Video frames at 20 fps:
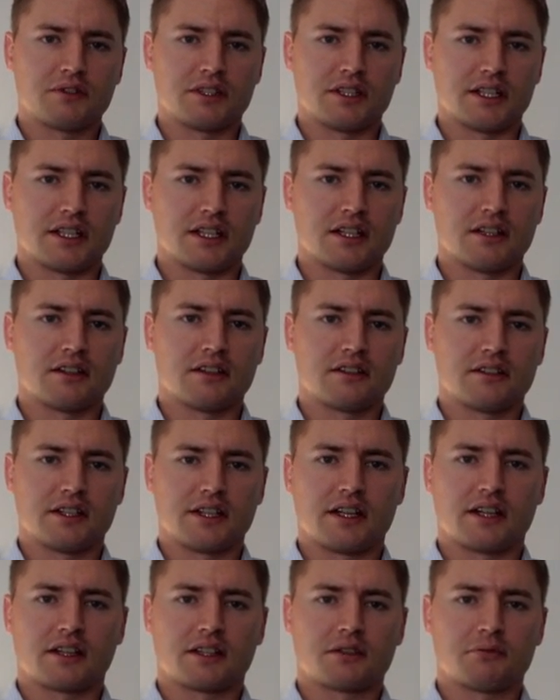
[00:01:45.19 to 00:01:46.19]

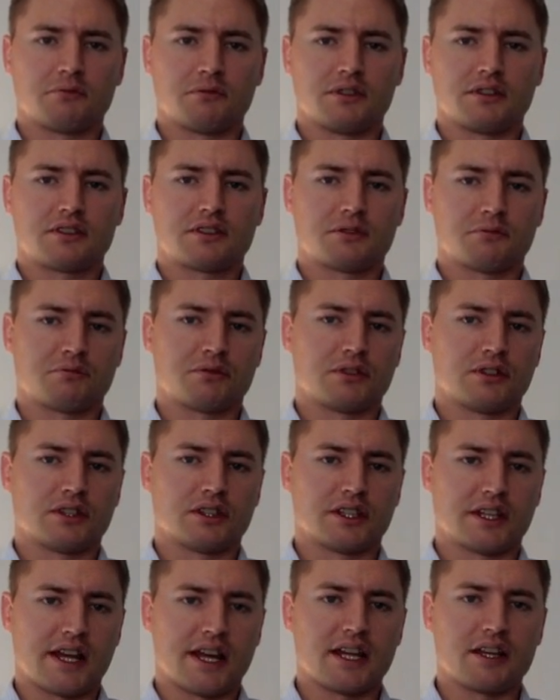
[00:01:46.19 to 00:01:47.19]
needing to pull
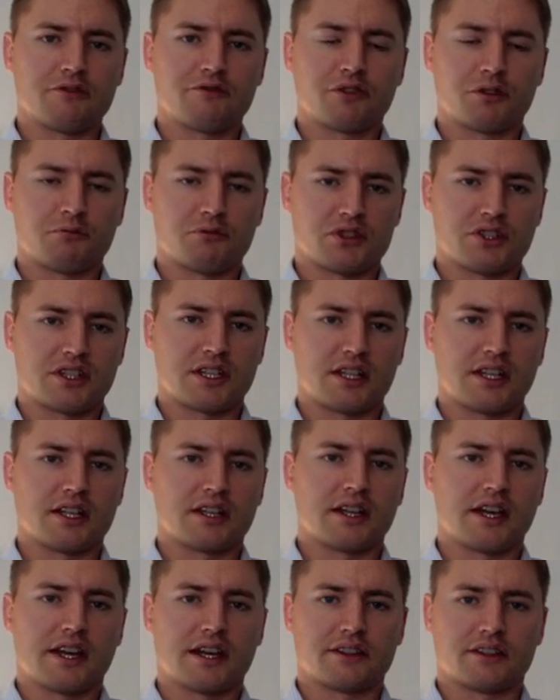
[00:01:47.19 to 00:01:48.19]
the 80-foot
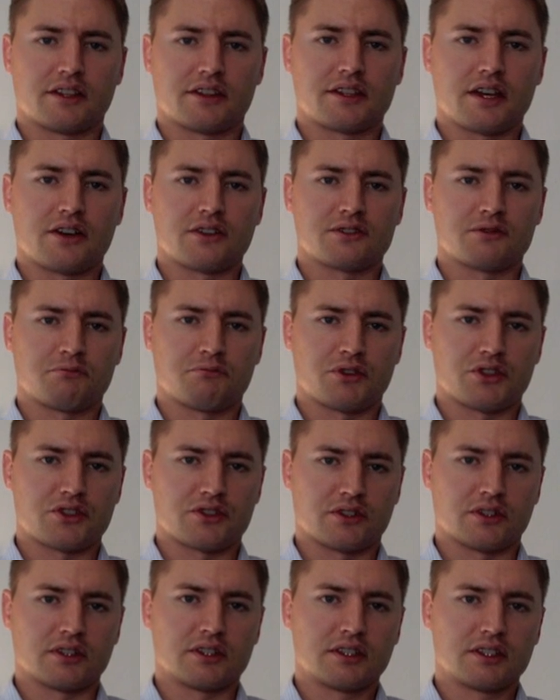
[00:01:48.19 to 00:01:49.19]
machine and the
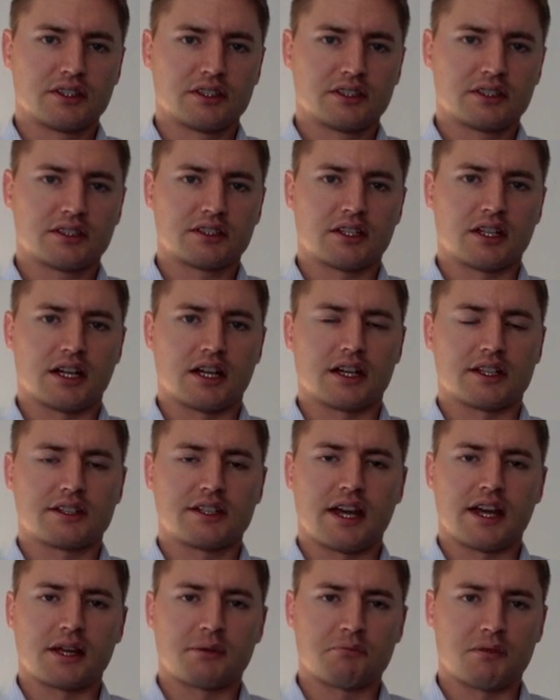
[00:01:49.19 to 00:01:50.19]
1,000-bushel
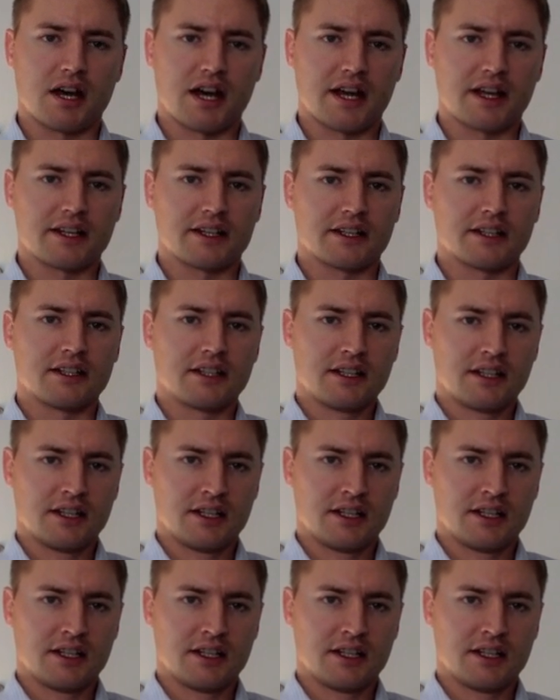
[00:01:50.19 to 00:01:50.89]
tank behind it